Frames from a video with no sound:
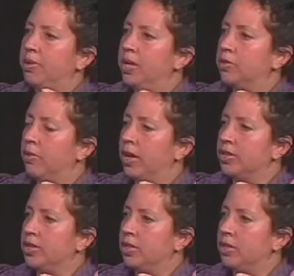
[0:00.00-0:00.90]
piece
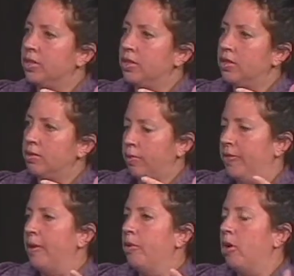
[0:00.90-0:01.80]
was
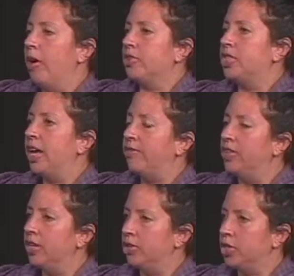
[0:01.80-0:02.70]
what they would call a
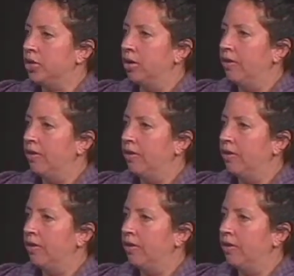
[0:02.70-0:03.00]
safety issue.